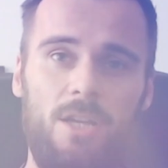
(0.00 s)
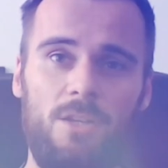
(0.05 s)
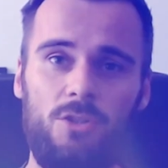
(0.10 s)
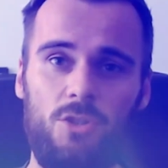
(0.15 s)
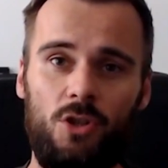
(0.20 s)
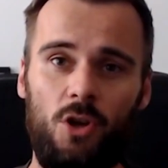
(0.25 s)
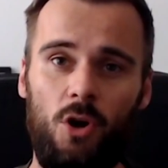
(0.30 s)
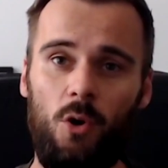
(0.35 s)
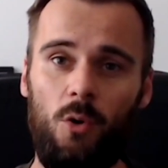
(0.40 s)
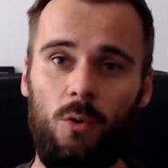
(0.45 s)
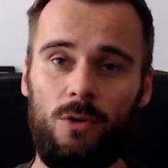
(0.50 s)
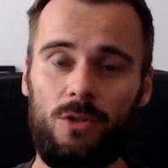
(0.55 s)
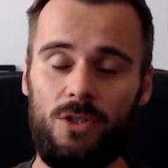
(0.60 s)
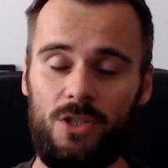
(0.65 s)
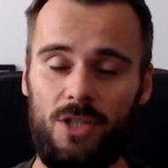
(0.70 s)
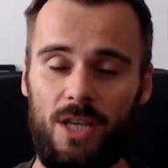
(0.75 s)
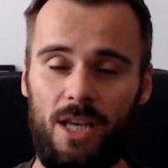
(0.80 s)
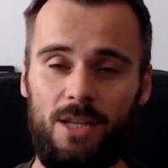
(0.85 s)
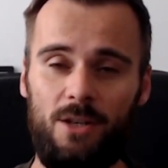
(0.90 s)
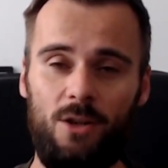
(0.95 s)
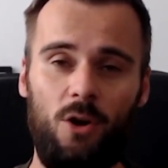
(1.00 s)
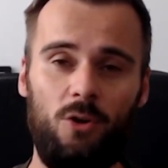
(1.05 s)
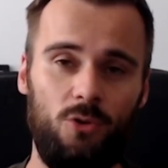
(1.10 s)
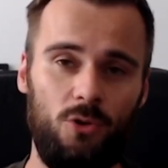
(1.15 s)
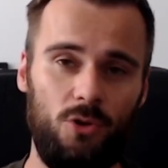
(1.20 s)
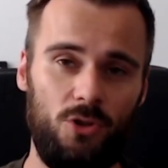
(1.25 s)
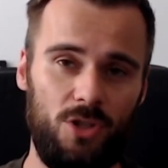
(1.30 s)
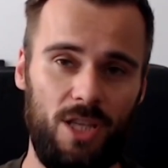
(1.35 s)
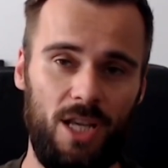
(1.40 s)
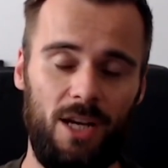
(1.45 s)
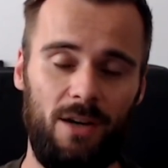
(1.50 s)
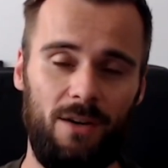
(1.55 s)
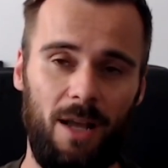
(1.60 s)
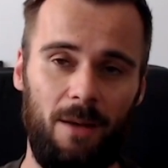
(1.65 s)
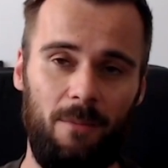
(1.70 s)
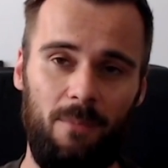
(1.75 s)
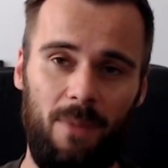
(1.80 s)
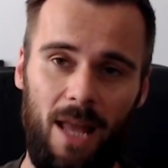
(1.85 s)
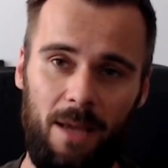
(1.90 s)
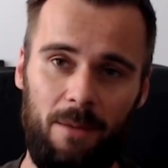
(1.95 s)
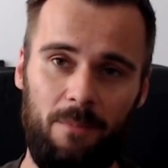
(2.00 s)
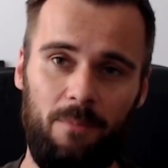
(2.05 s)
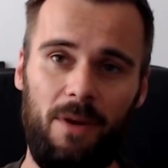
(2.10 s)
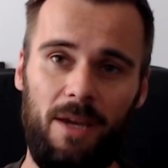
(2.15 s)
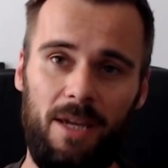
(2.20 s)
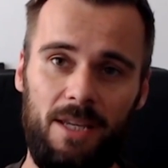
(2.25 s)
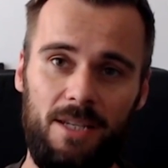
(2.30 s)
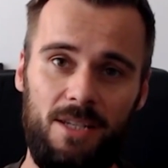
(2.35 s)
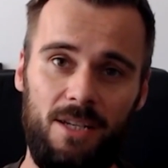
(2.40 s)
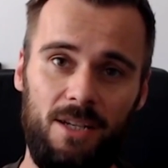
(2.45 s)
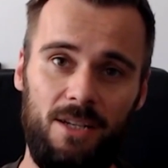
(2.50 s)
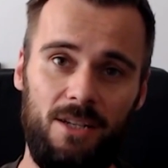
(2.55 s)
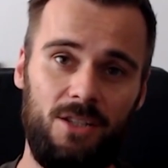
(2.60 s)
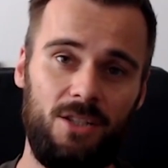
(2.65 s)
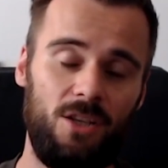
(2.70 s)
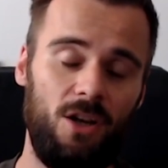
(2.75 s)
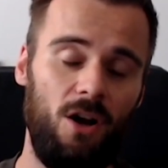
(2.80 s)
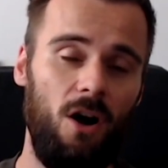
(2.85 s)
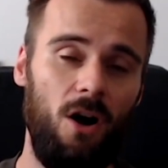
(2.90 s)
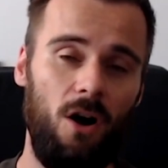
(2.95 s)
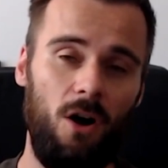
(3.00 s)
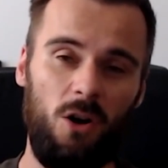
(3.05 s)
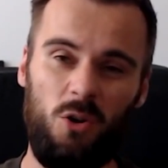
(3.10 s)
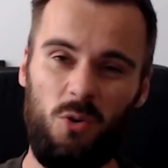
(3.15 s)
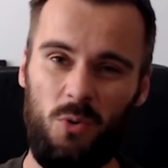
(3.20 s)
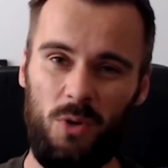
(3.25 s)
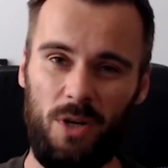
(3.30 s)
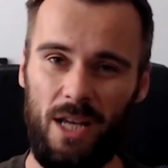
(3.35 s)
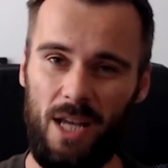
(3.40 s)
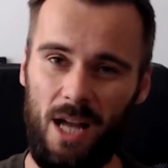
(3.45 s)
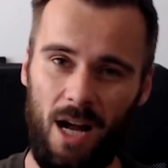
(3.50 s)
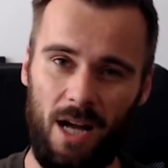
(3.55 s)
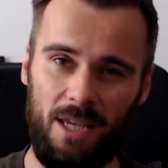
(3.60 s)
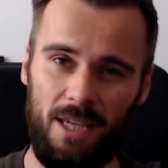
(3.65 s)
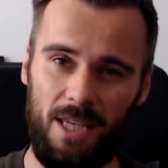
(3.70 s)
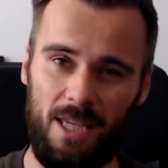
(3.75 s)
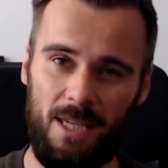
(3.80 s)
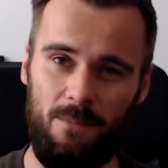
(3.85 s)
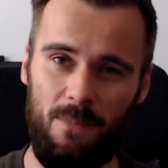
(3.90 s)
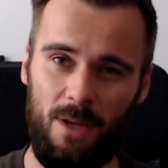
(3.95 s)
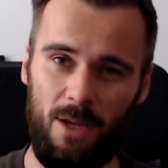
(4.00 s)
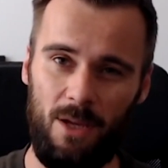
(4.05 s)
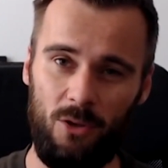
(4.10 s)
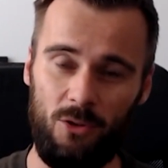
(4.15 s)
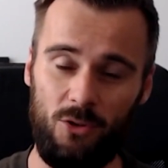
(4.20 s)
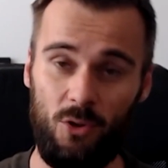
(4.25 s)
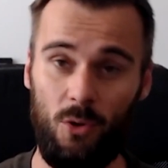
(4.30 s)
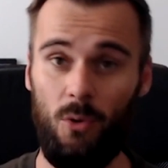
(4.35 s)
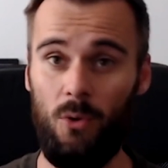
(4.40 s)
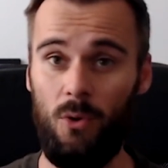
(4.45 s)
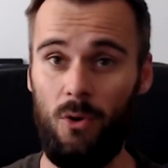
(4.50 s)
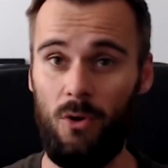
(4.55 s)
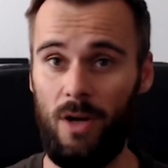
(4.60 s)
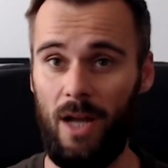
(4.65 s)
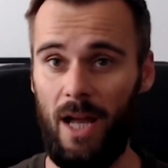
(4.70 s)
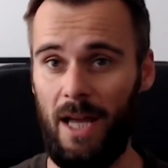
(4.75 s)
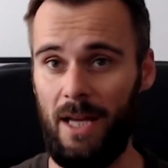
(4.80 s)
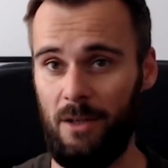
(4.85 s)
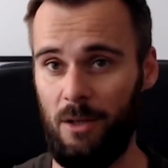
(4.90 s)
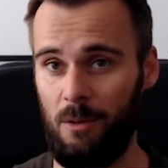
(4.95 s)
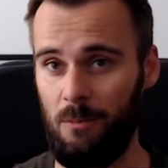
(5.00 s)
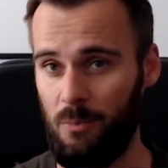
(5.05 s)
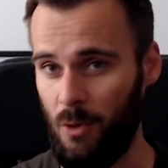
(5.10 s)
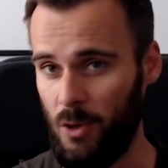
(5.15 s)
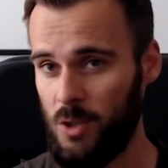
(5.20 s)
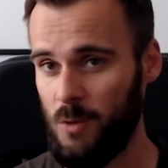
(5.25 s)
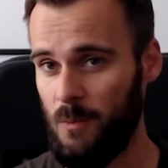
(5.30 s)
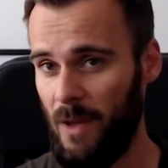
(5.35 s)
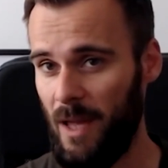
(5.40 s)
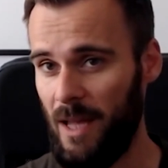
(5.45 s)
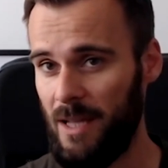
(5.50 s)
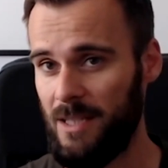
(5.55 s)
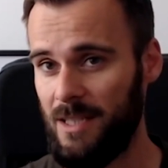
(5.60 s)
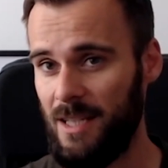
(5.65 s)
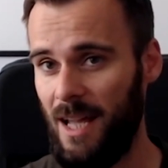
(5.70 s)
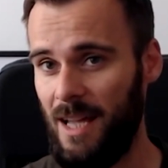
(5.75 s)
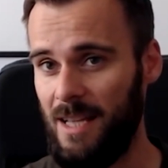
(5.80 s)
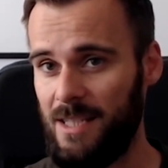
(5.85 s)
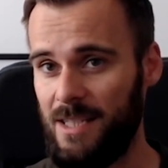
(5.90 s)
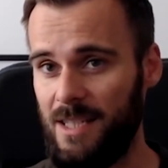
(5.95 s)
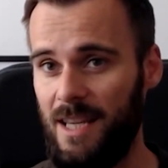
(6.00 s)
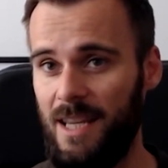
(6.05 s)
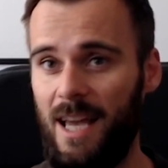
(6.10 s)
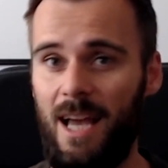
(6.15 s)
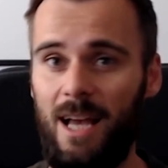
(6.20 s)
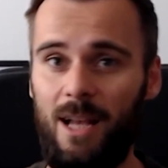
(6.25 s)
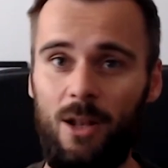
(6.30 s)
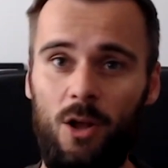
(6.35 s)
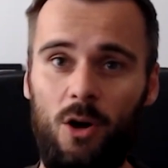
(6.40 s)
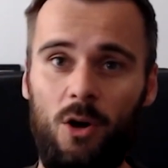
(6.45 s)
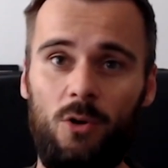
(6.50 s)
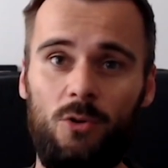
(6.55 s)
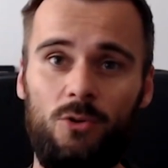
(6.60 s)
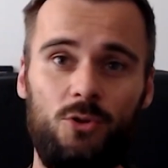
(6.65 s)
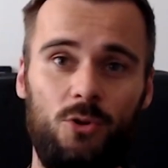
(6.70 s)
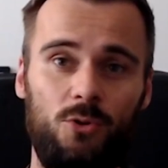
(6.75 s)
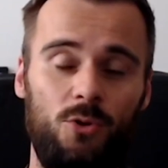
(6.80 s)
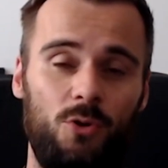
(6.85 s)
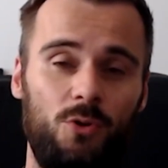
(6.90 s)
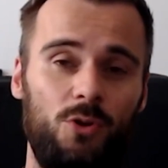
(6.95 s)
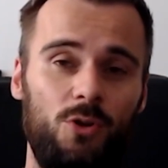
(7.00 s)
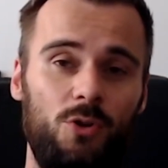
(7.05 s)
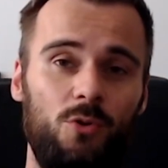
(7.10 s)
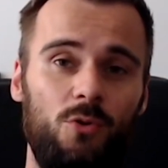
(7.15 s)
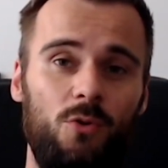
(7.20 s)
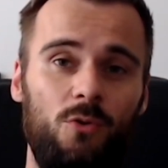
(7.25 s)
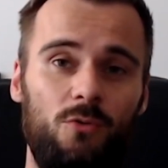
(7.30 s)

So say no to staring at blank pages, awkward AI emails, or angry prospects, and say hello to your new